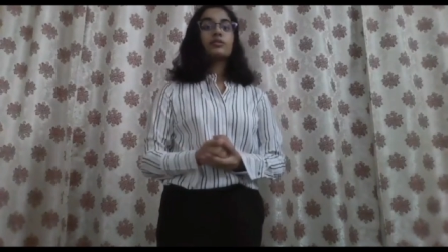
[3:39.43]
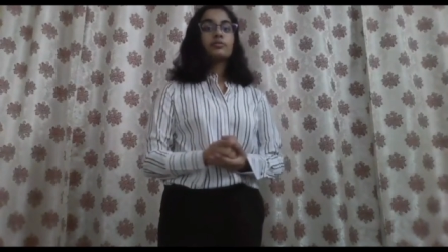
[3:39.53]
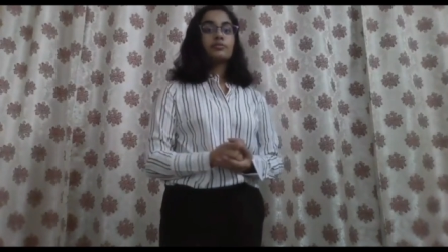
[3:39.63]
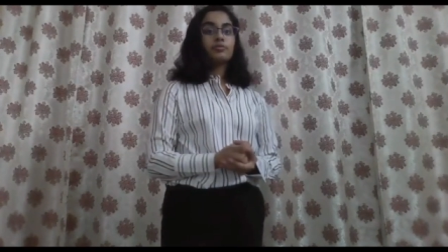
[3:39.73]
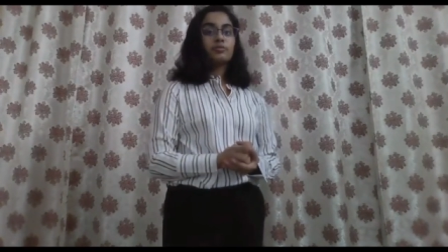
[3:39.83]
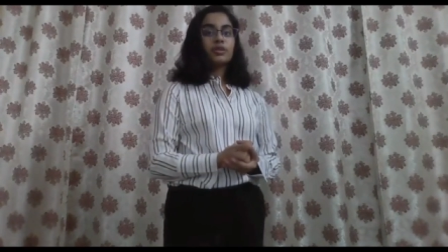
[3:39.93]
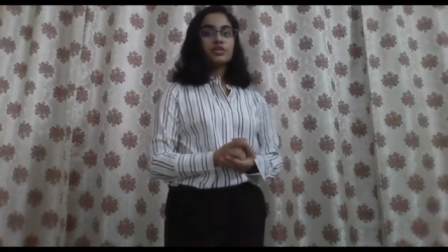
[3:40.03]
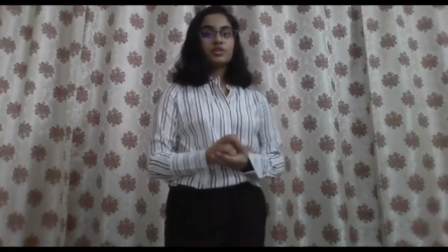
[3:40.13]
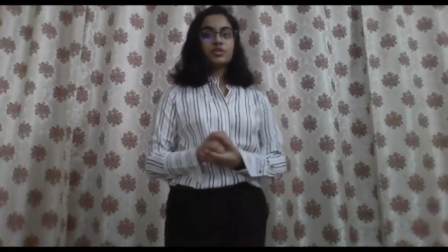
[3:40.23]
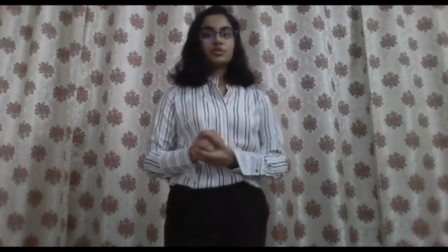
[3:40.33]

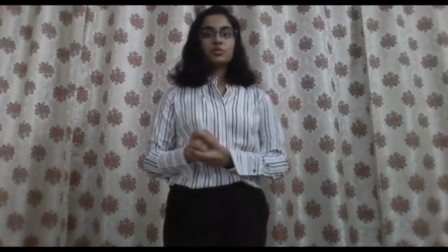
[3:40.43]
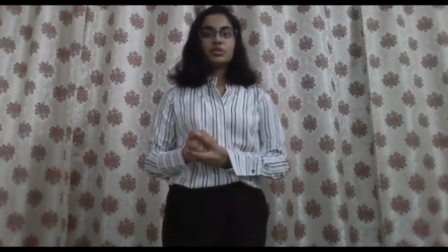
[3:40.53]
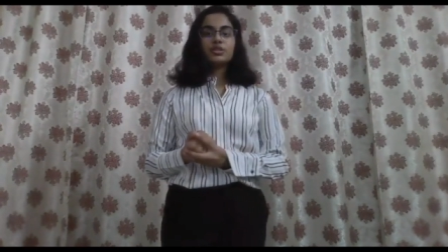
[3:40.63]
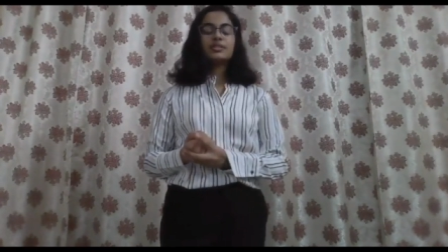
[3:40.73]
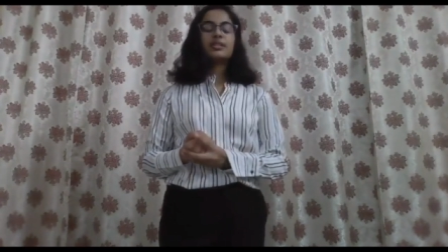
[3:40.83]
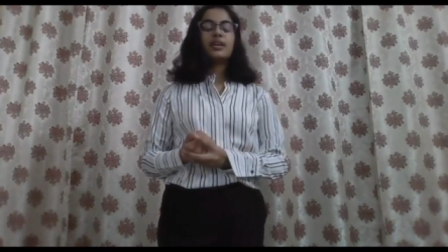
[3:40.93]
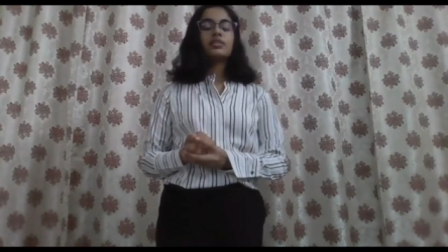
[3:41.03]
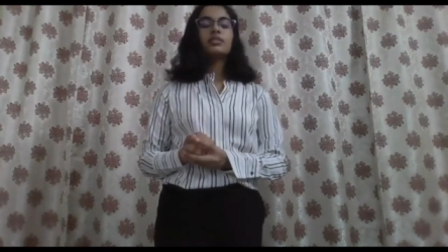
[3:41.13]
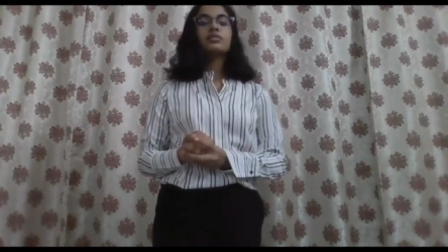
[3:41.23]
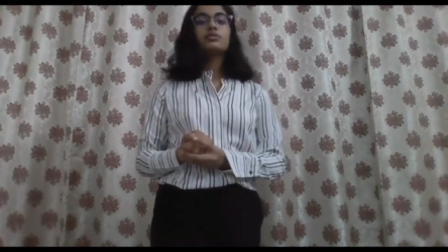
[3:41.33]
which is done
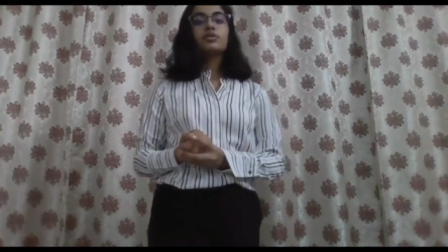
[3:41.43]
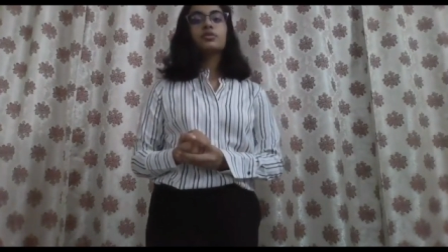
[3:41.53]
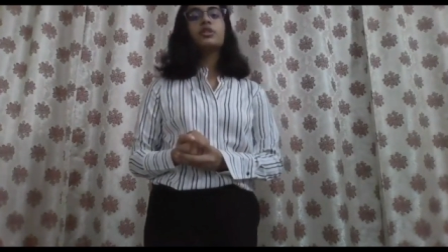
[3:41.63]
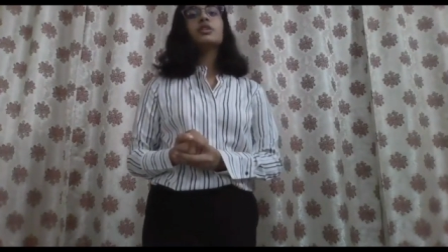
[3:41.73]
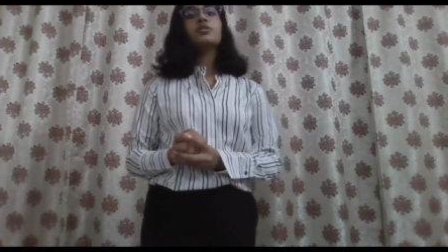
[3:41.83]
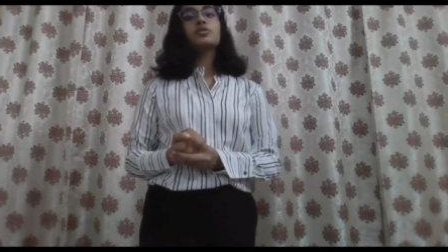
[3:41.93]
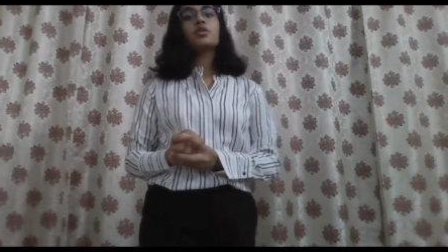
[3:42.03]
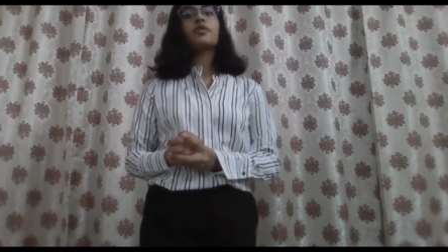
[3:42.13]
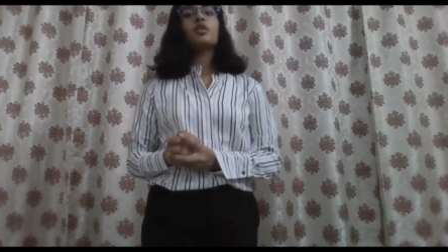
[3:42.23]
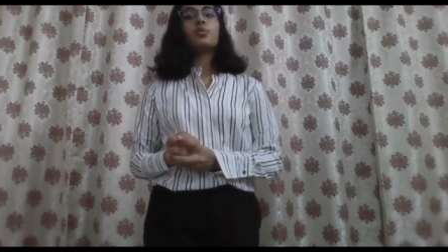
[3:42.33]
through the use of an
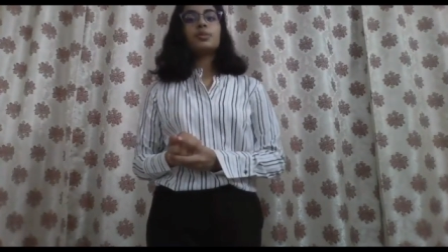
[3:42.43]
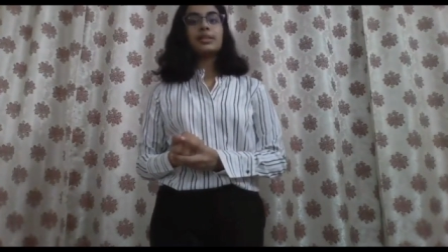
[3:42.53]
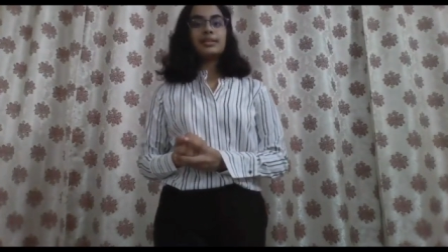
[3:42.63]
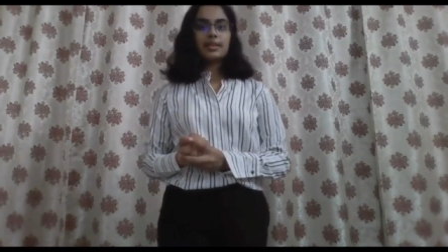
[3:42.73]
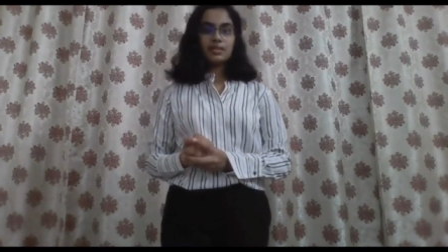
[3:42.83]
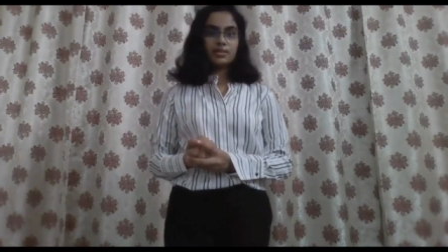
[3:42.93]
optical sensor.